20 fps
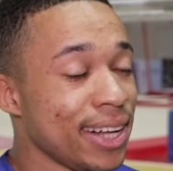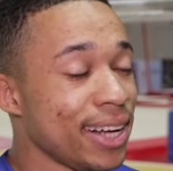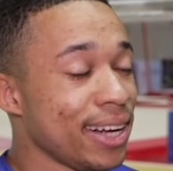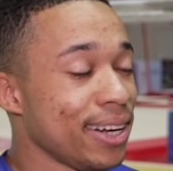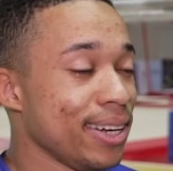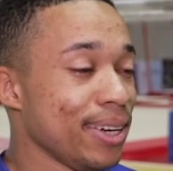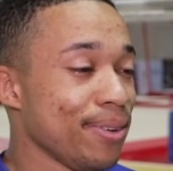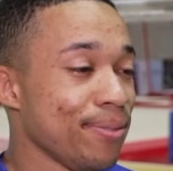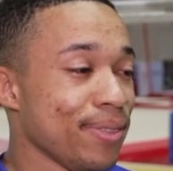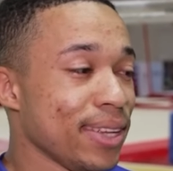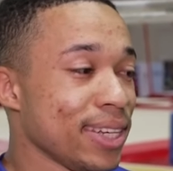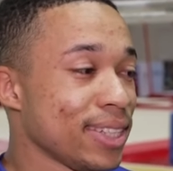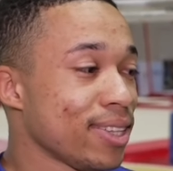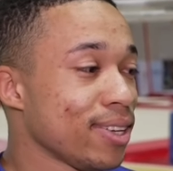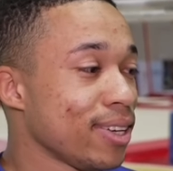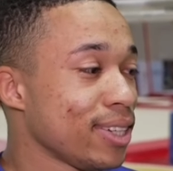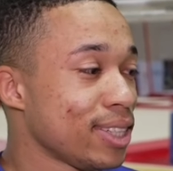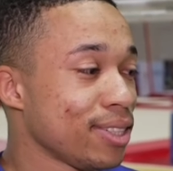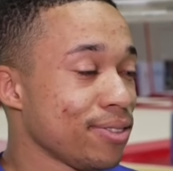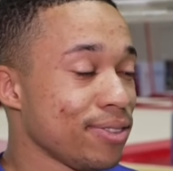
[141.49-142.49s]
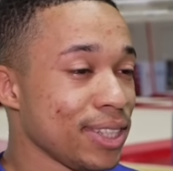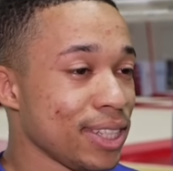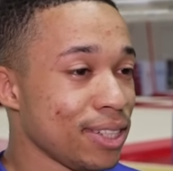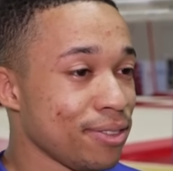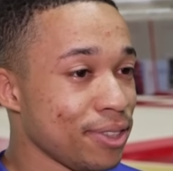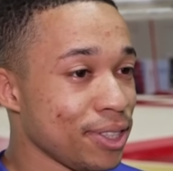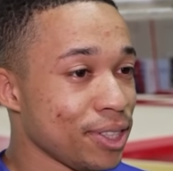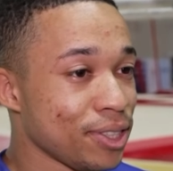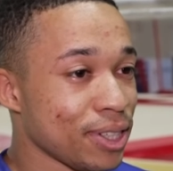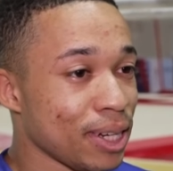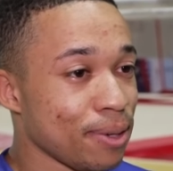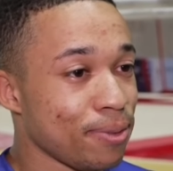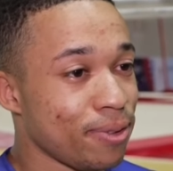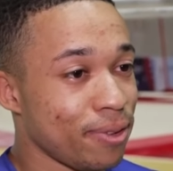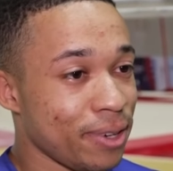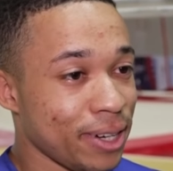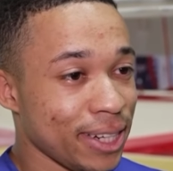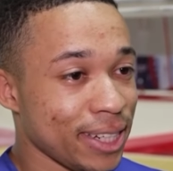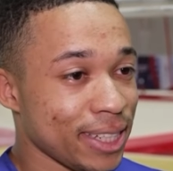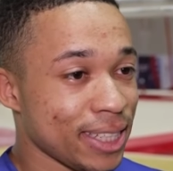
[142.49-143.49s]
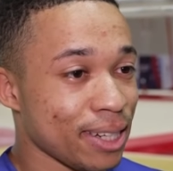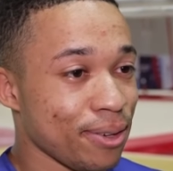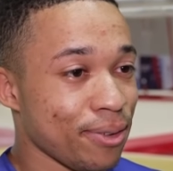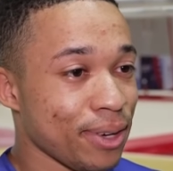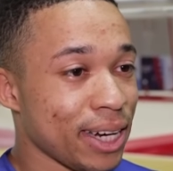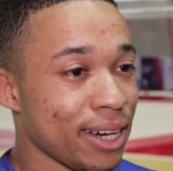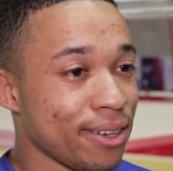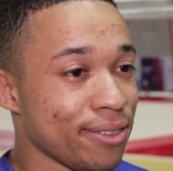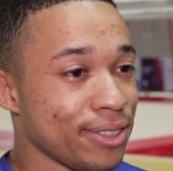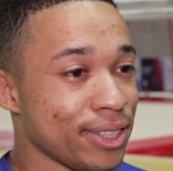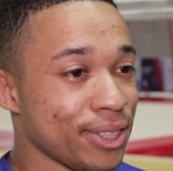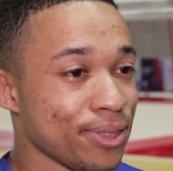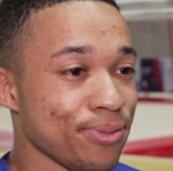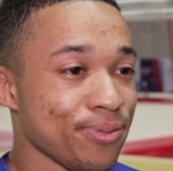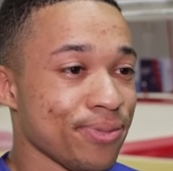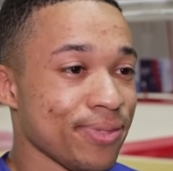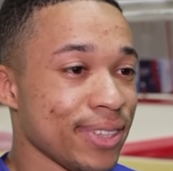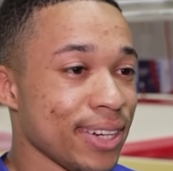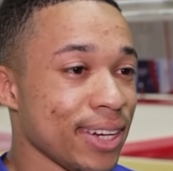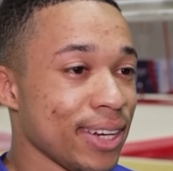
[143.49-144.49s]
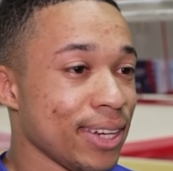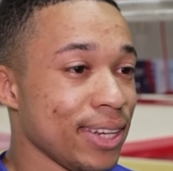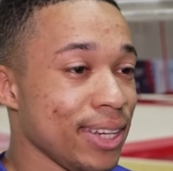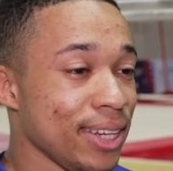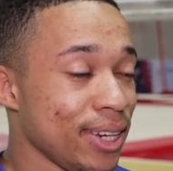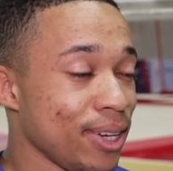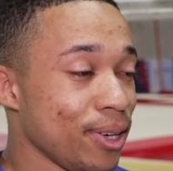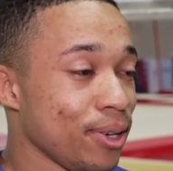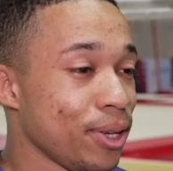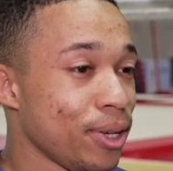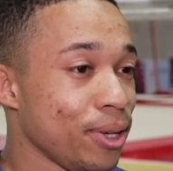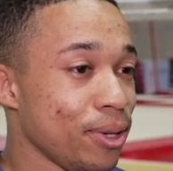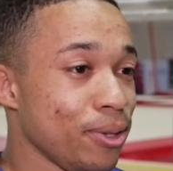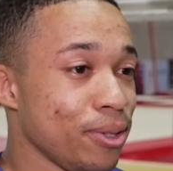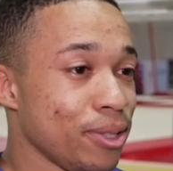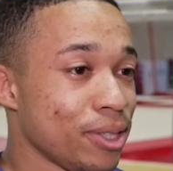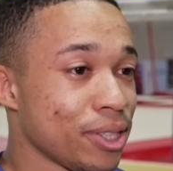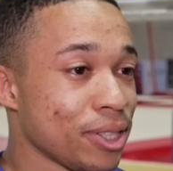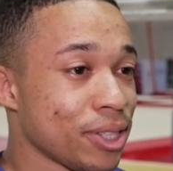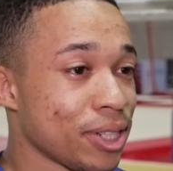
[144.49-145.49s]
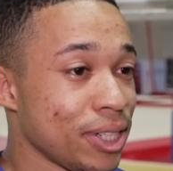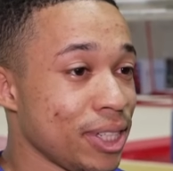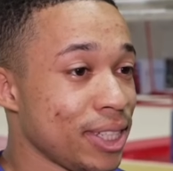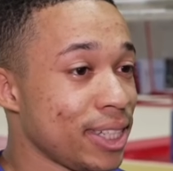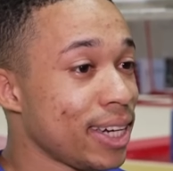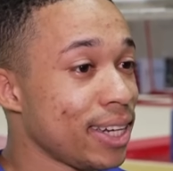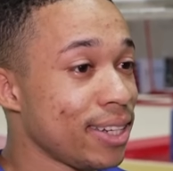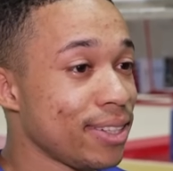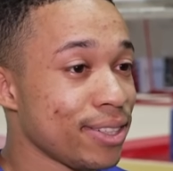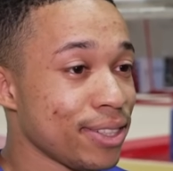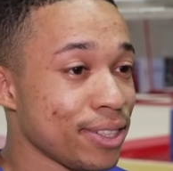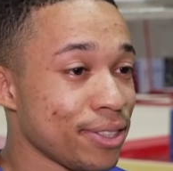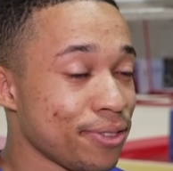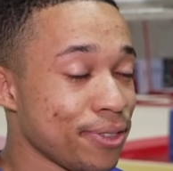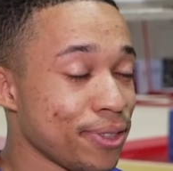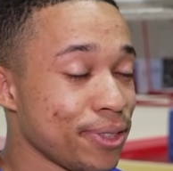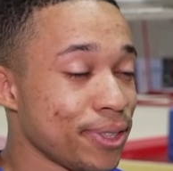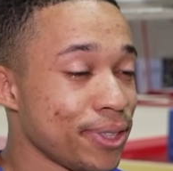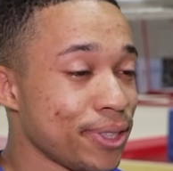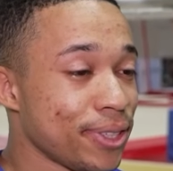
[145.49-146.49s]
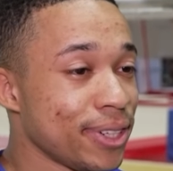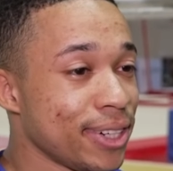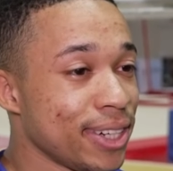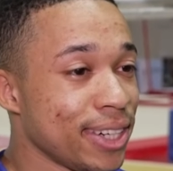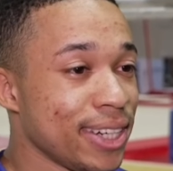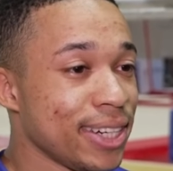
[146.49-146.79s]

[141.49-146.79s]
Um, there's lots of individual apparatus that we have some, you know, huge contenders for.